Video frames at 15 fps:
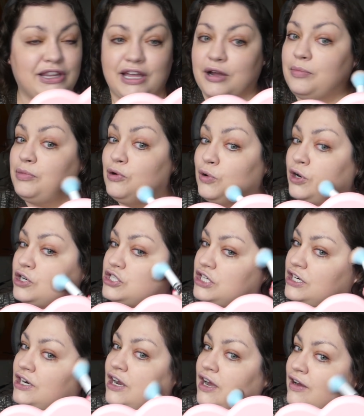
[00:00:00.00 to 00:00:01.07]
like a
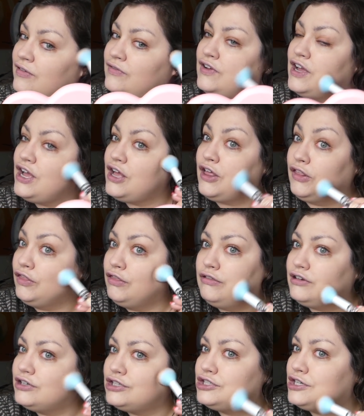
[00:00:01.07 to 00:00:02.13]
portion of
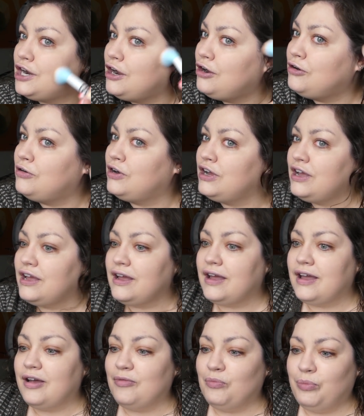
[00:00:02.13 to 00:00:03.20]
the show,
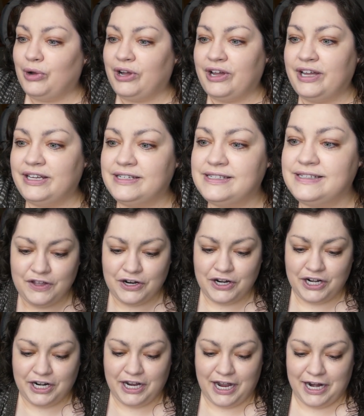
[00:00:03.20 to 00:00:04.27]
but they're
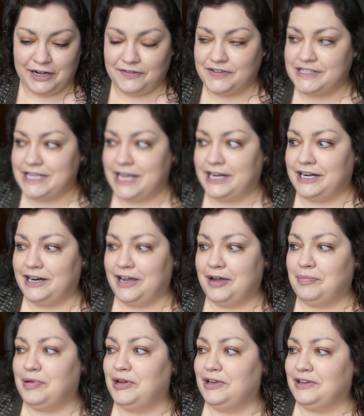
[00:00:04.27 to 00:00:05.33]
going to kind of set it
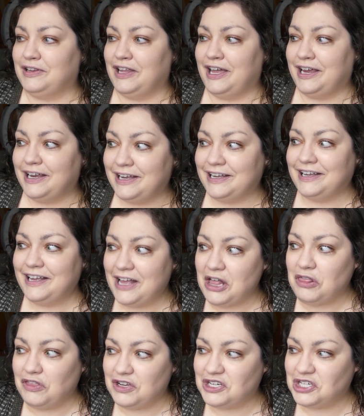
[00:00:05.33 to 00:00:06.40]
up like
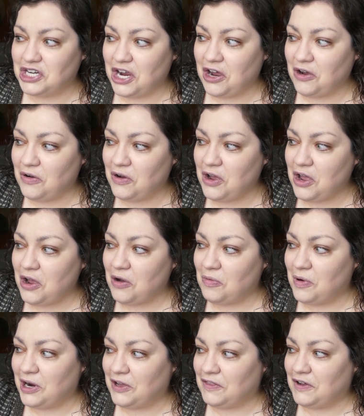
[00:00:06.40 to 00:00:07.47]
the show
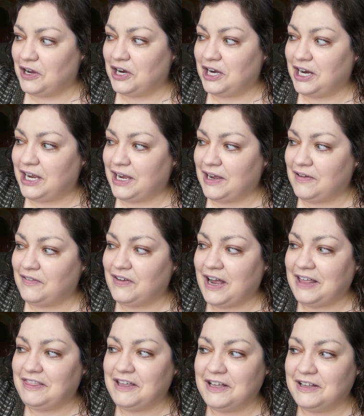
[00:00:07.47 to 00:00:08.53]
where they're going to give I
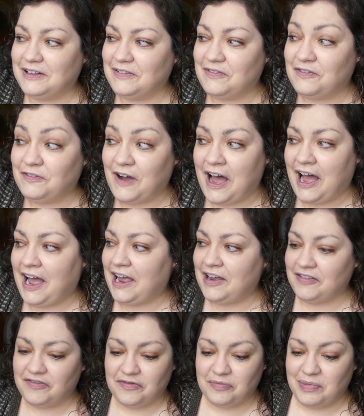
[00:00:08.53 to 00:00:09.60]
think
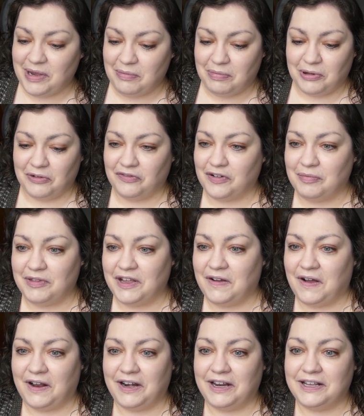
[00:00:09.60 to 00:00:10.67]
5 people from the
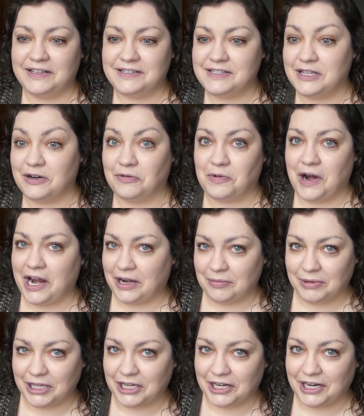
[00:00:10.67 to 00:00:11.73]
audience, they're
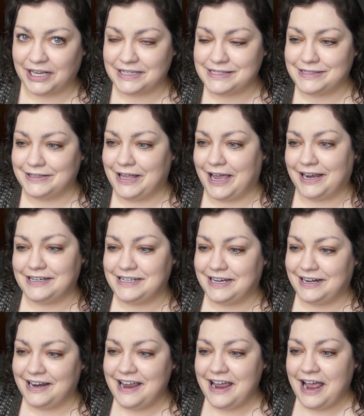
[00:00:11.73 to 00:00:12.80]
randomly going to get
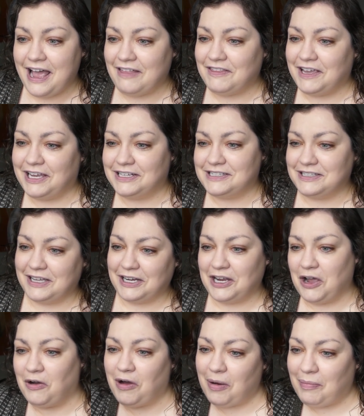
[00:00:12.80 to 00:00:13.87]
selected and they get to like
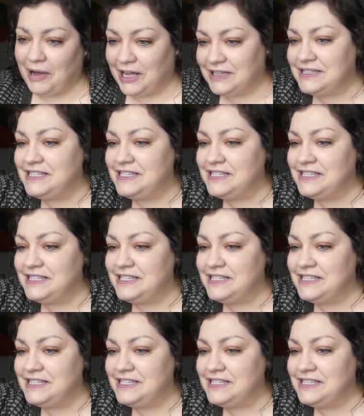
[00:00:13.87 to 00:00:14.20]
go up on